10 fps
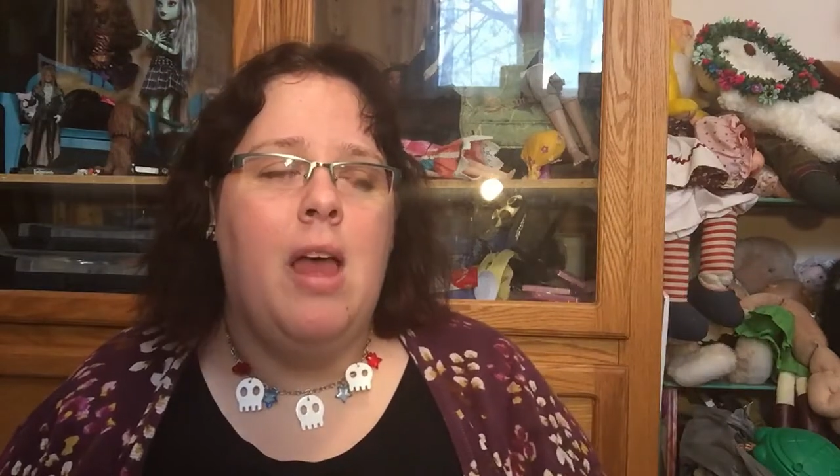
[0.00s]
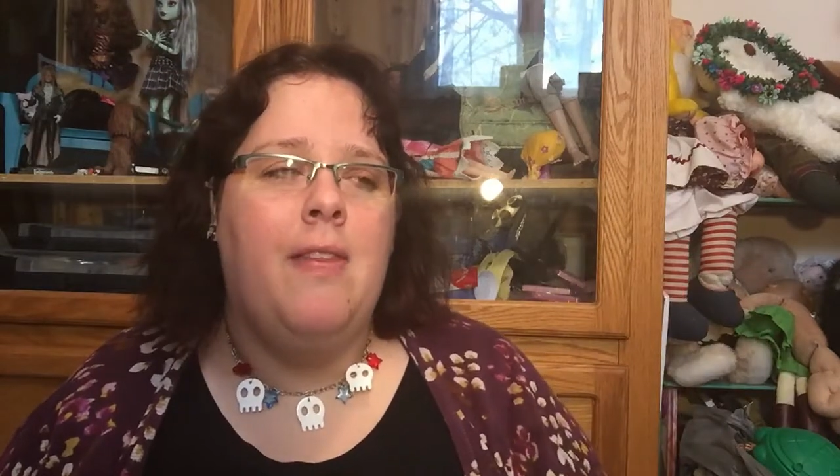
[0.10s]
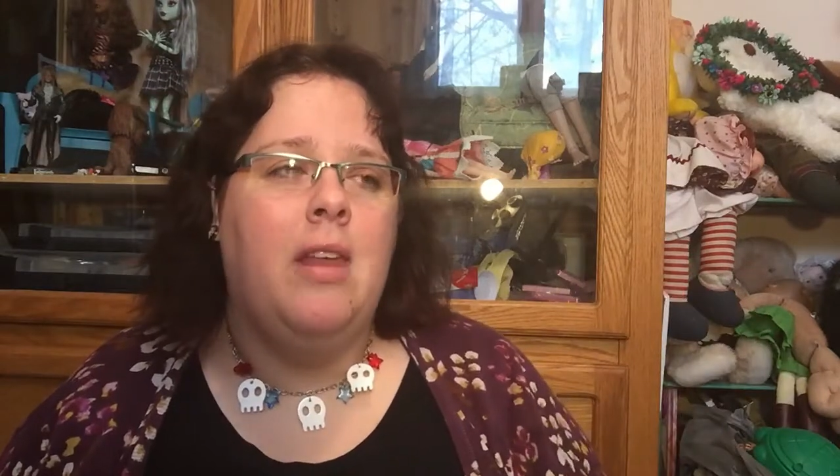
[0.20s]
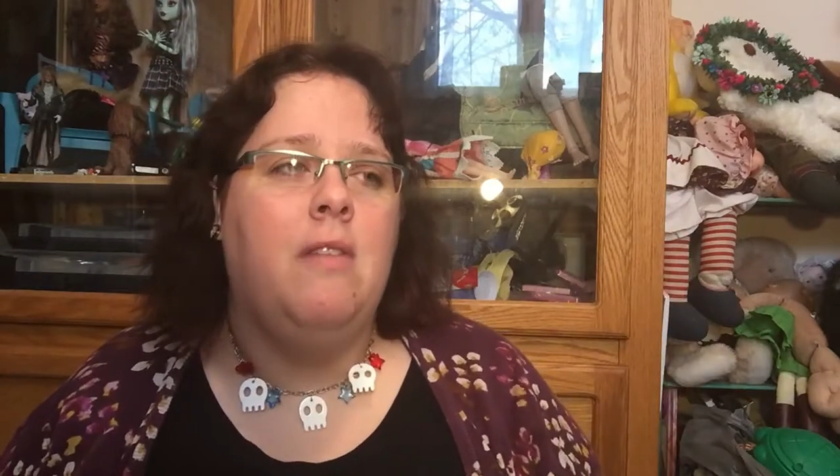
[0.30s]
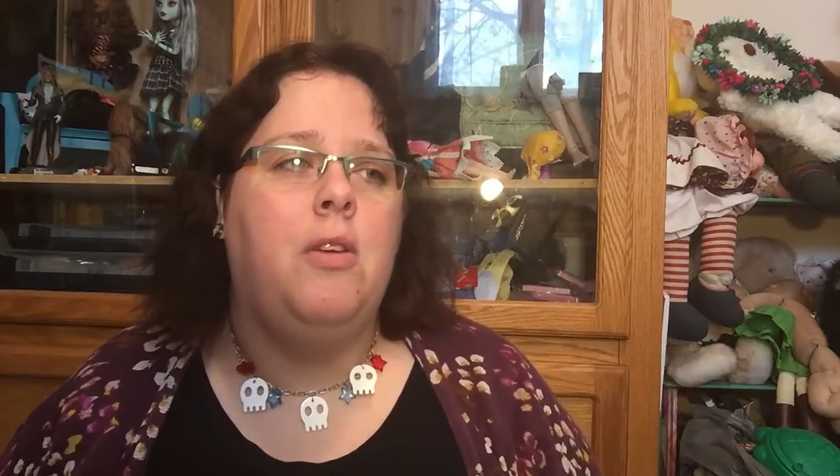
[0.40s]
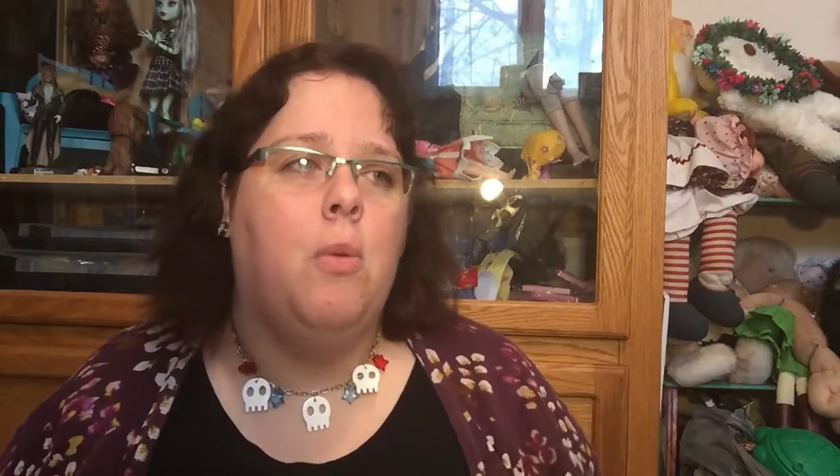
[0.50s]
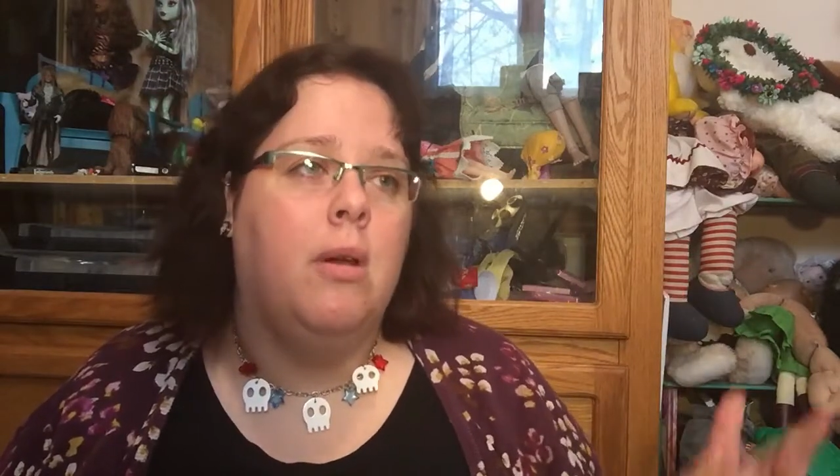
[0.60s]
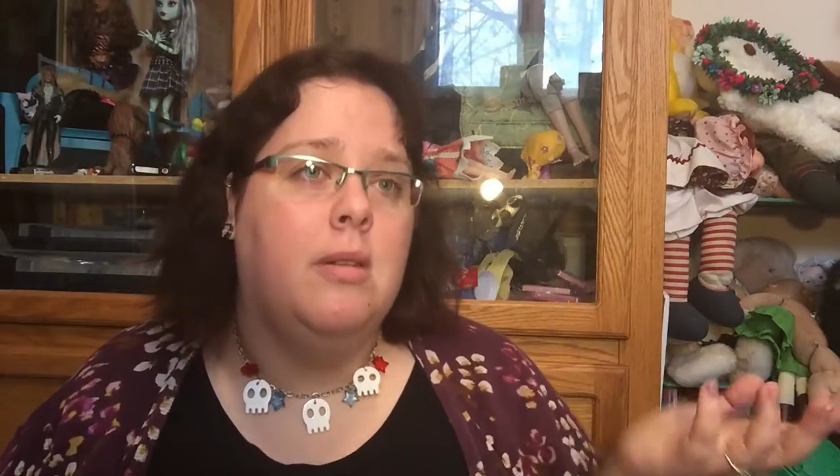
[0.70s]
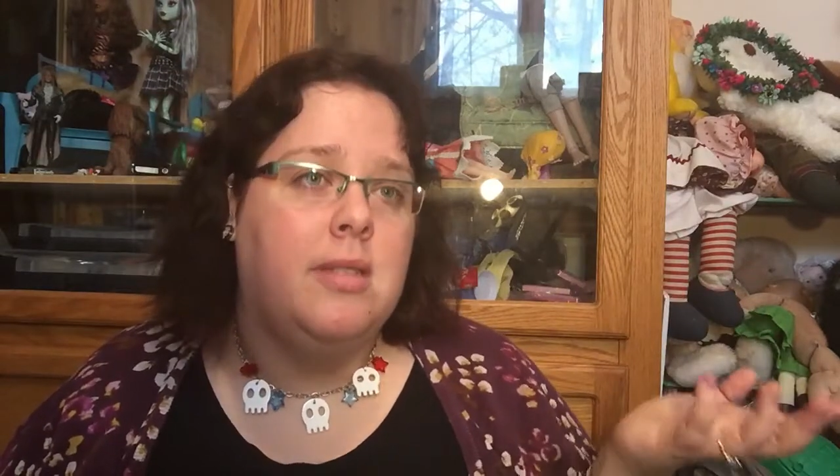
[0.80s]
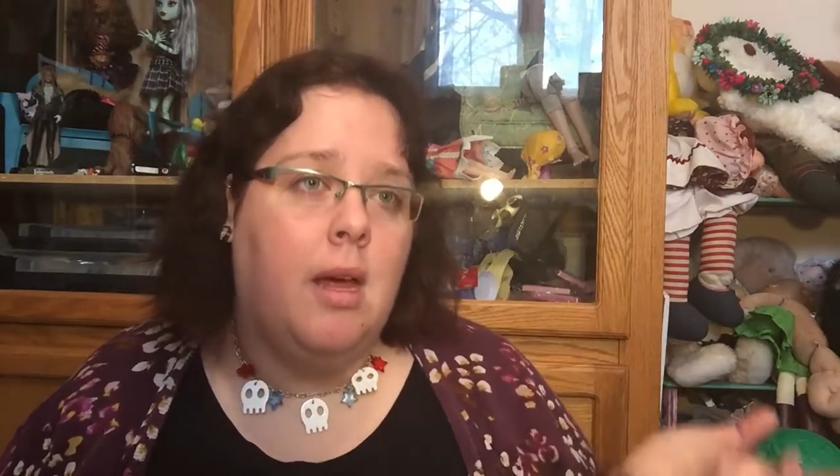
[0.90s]
And then if you
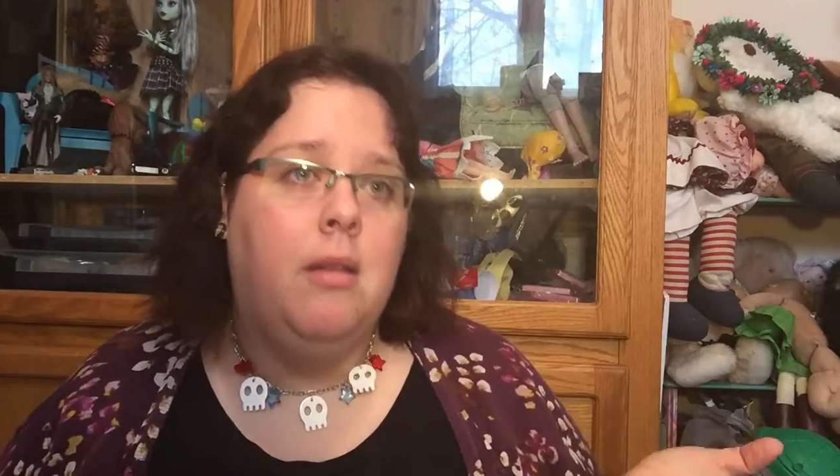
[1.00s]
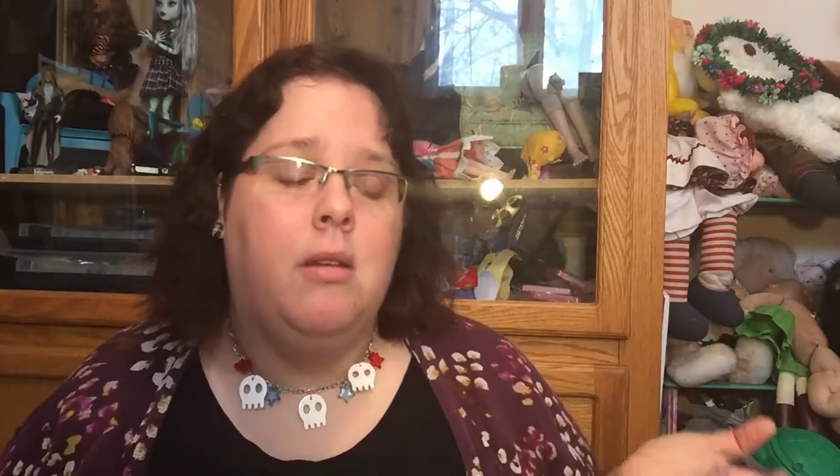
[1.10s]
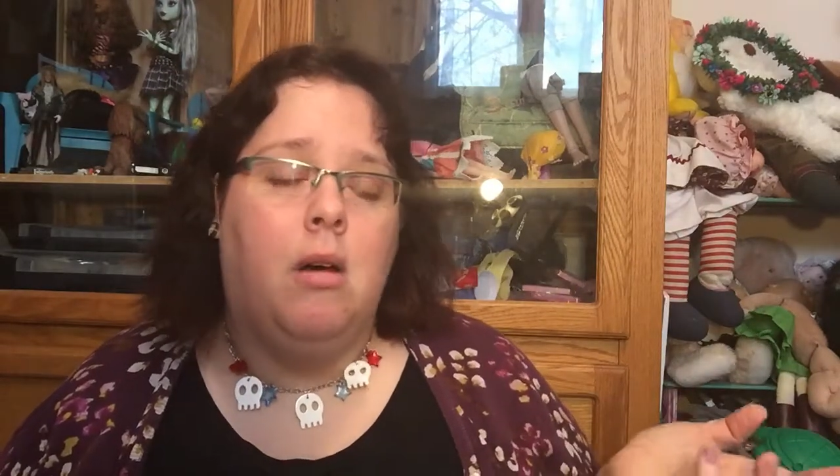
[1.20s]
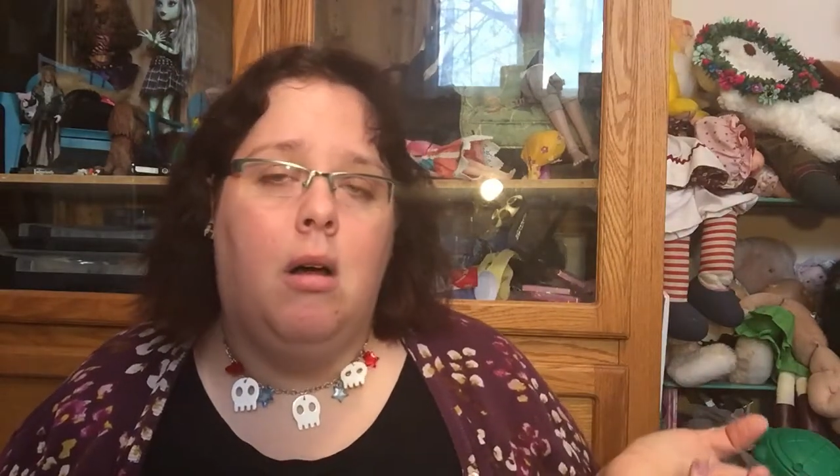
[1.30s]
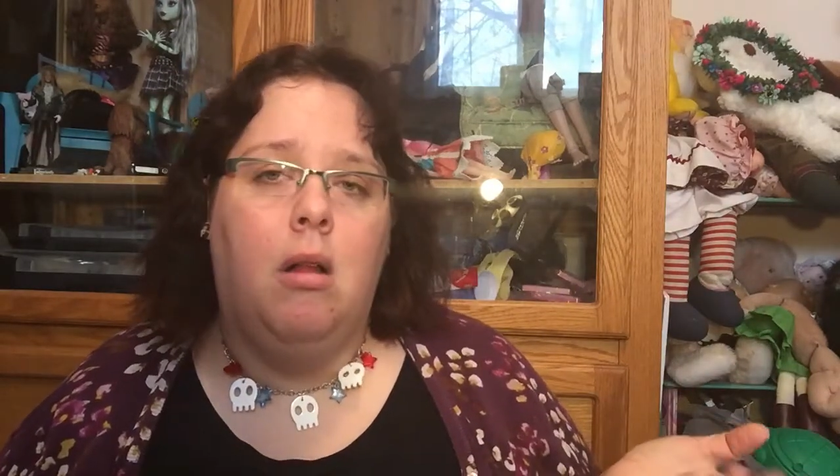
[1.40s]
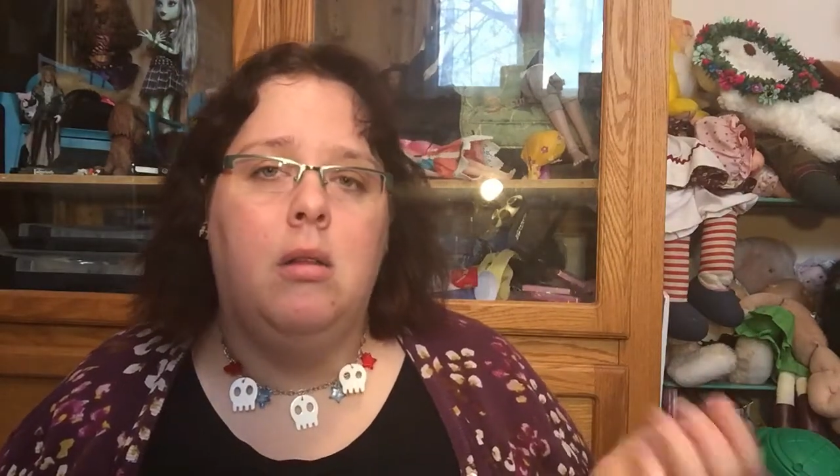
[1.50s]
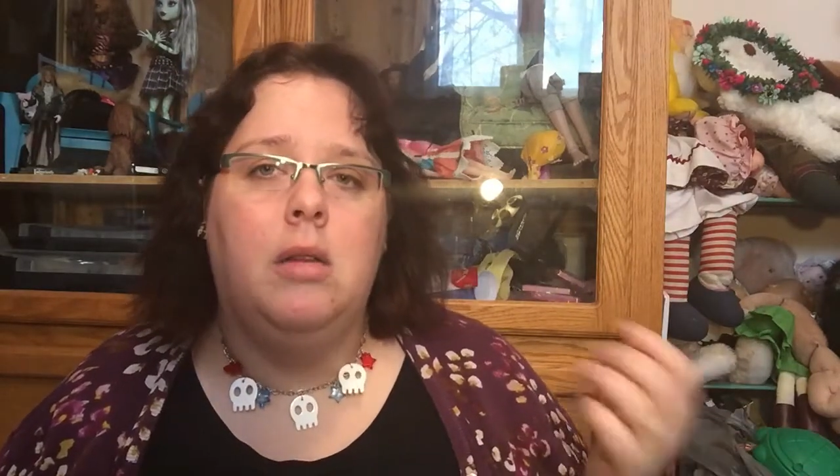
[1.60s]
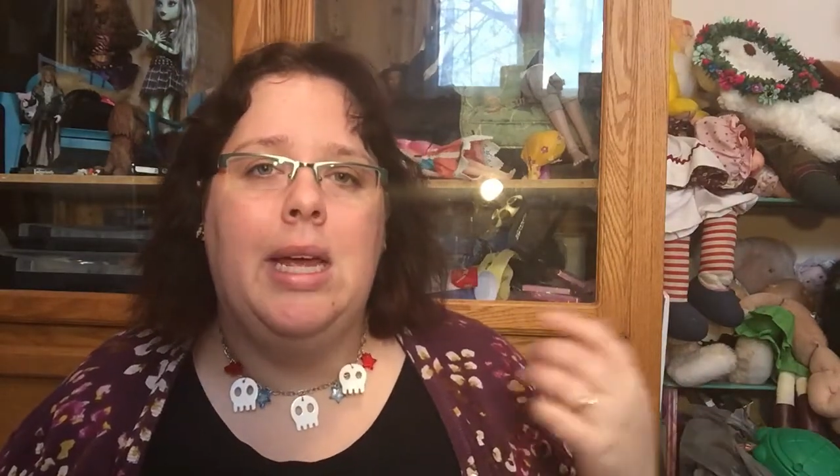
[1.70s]
want to sell the doll,